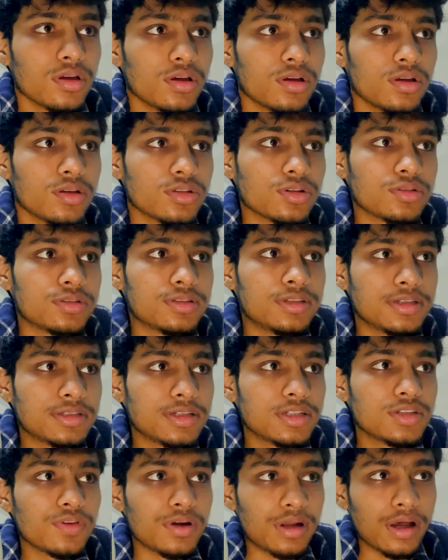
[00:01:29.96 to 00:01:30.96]
So this
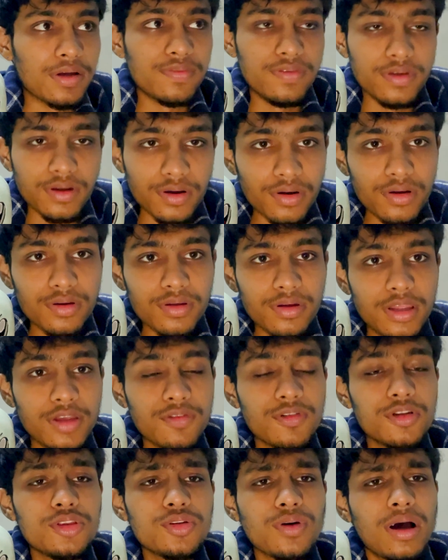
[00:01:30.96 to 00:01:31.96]
is what I've learned,
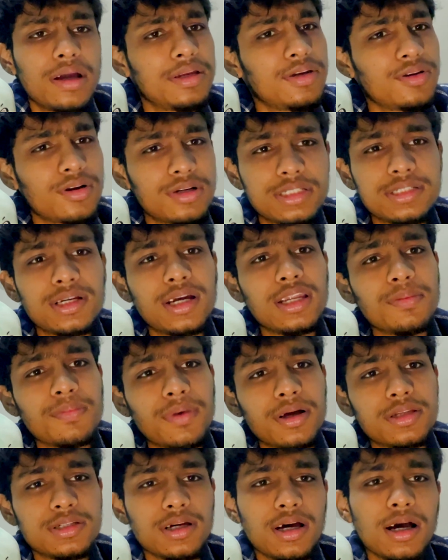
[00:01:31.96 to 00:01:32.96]
even though I did not study
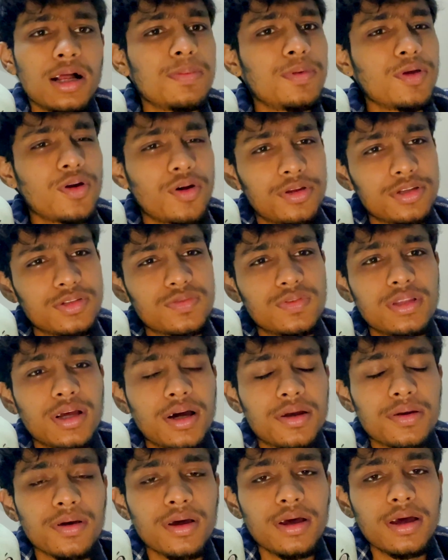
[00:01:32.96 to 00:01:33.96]
much. I'll be honest with that.
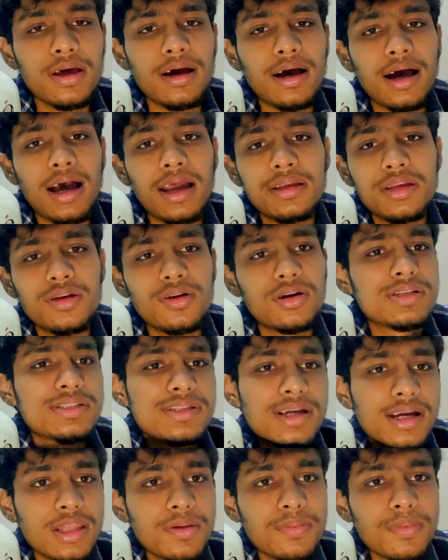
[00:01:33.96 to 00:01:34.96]
I did not
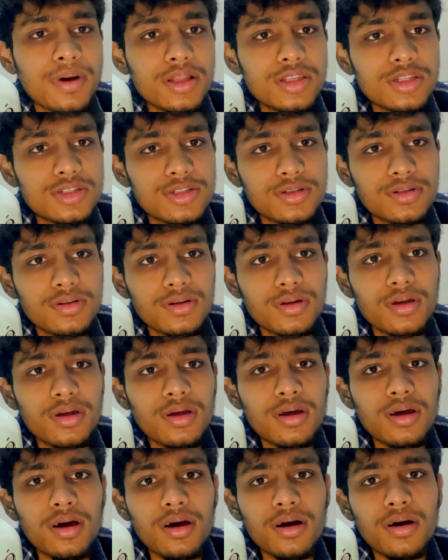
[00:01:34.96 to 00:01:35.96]
study much,
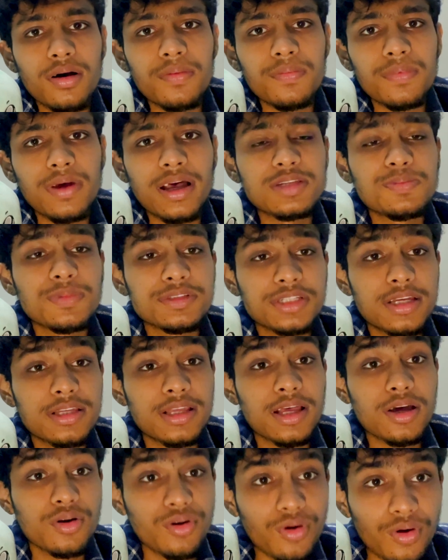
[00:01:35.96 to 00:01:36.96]
as much as I
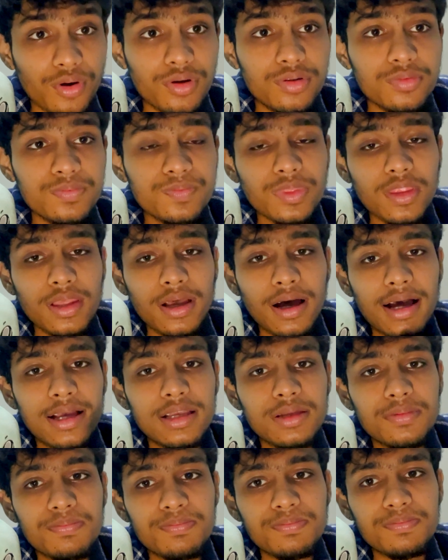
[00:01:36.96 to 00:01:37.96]
could.
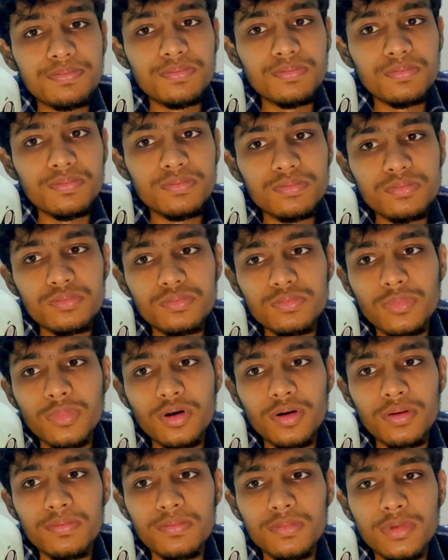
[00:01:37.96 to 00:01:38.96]
I
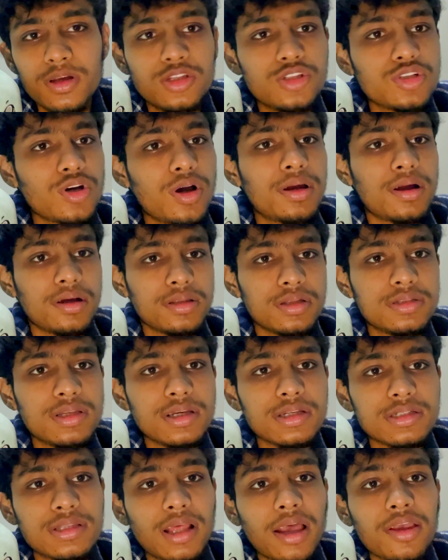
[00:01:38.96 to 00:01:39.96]
enjoyed other
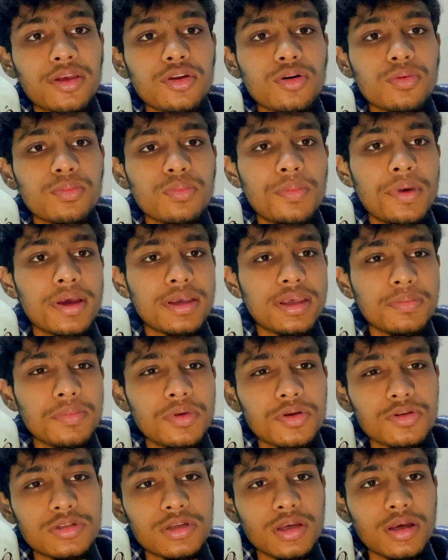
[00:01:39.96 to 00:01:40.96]
things like, you know, making
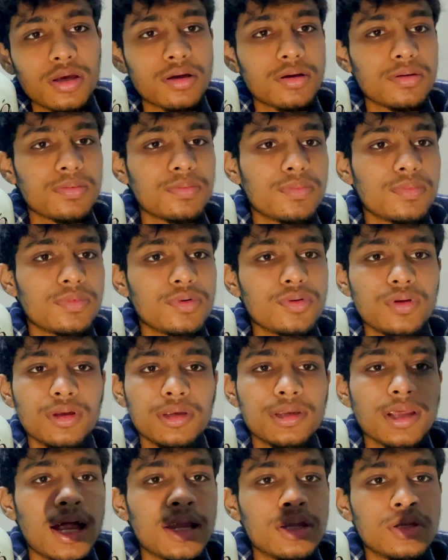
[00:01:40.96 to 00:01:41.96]
music, doing
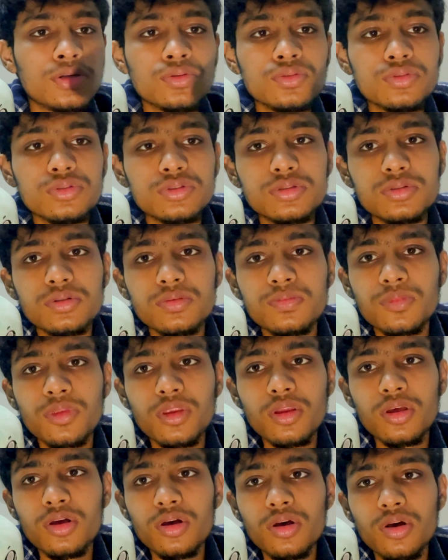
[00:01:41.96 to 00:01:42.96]
tattoos,
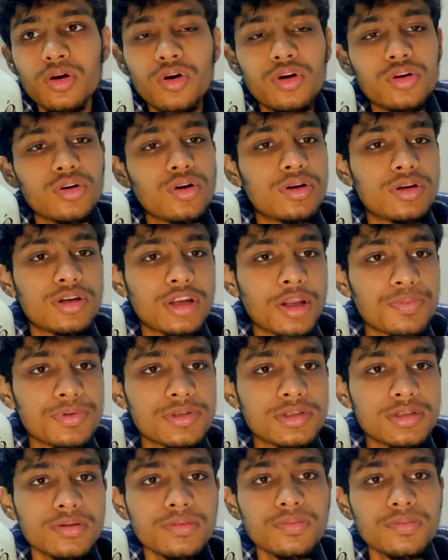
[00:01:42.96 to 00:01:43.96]
going on trips,